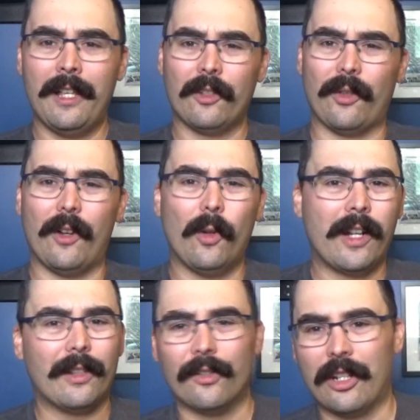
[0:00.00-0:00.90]
So the whole
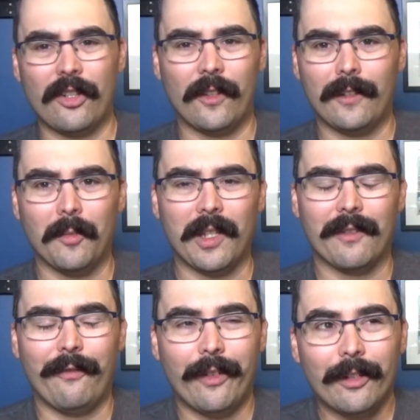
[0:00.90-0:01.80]
color changing thing to me is
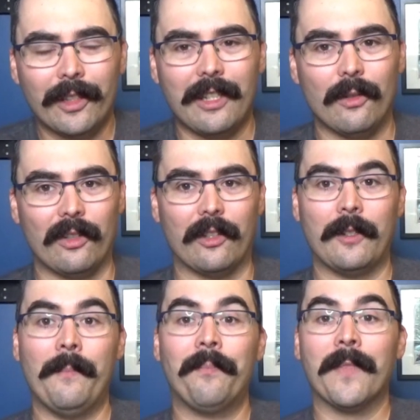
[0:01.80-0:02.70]
fairly useless.
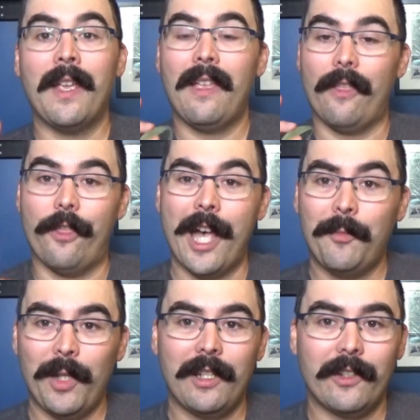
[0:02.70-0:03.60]
That
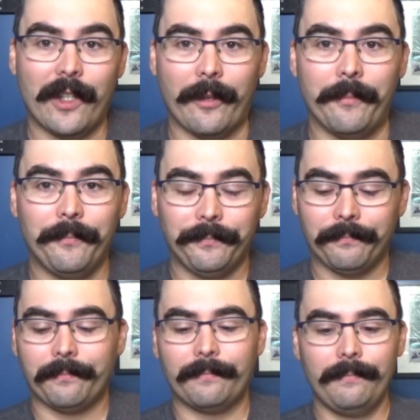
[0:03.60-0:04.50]
being said,
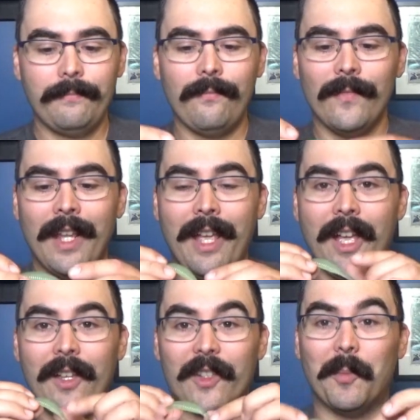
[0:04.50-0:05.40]

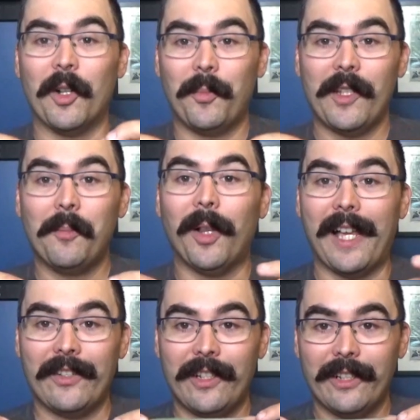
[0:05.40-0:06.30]
Smart Baits
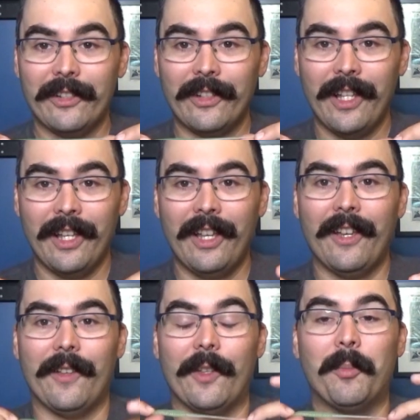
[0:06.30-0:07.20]
plastics,
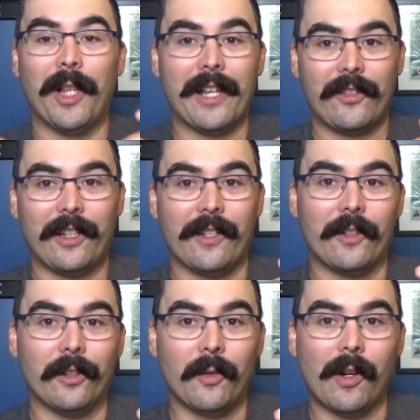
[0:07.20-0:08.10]
their plastic is
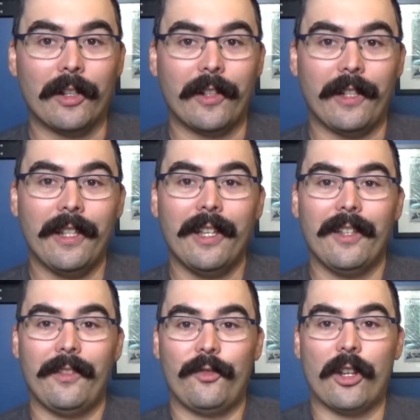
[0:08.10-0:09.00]
good quality.
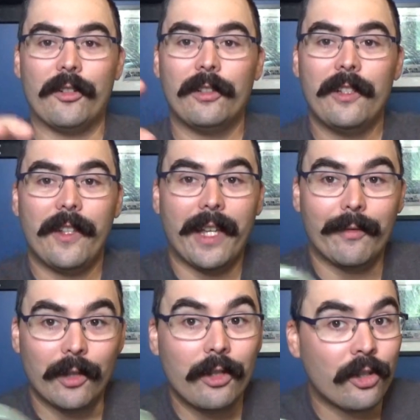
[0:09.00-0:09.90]
Generally, they
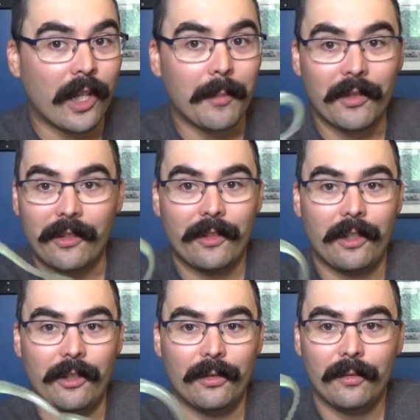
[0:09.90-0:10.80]
have good shapes. This is,
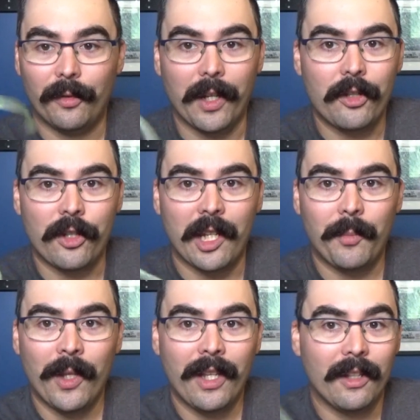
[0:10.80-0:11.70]
great
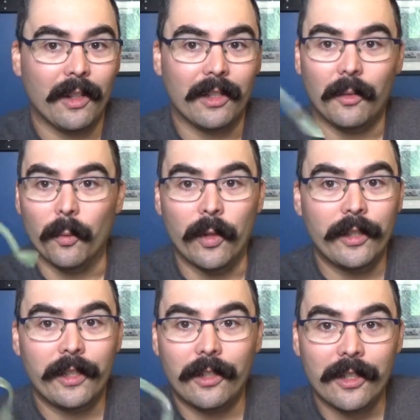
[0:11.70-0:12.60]
shape,
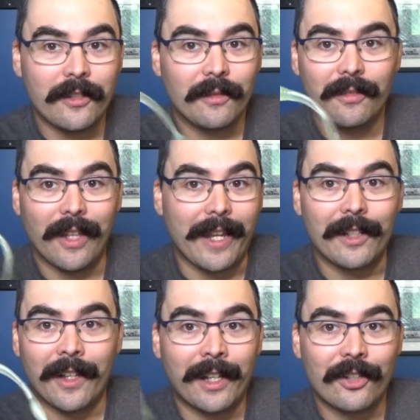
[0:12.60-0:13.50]
really good
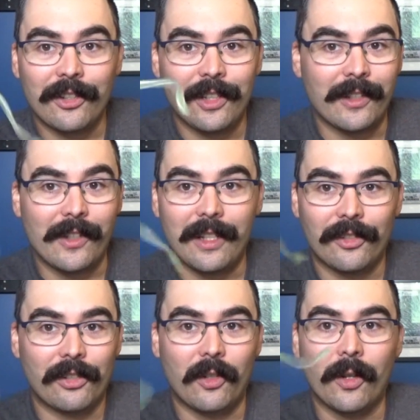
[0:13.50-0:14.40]
tail action. You can see it's
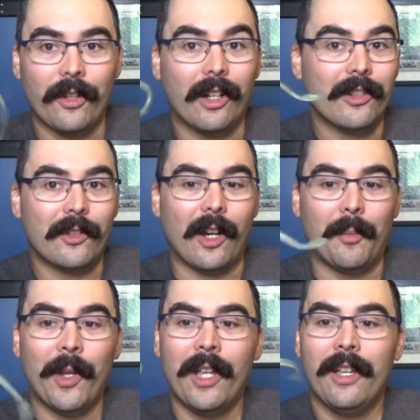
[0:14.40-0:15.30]
just going nonstop.